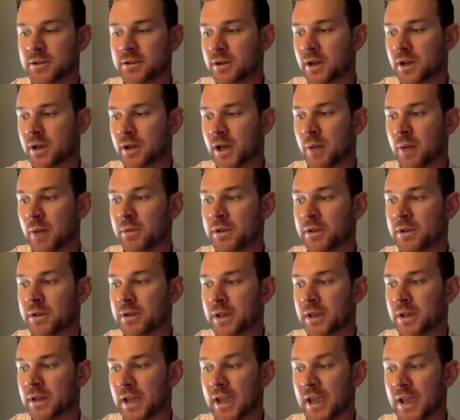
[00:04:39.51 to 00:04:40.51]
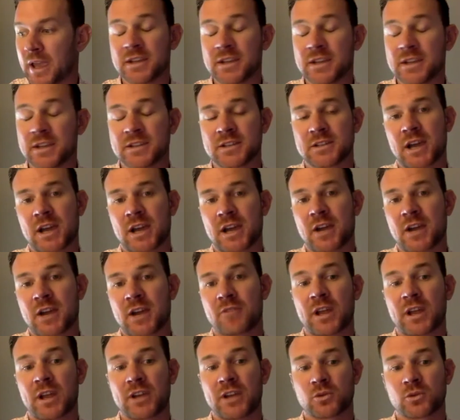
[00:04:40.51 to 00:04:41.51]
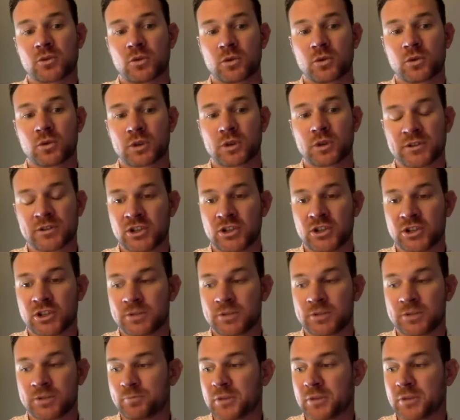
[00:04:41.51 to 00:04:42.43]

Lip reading: and his entire financial organization.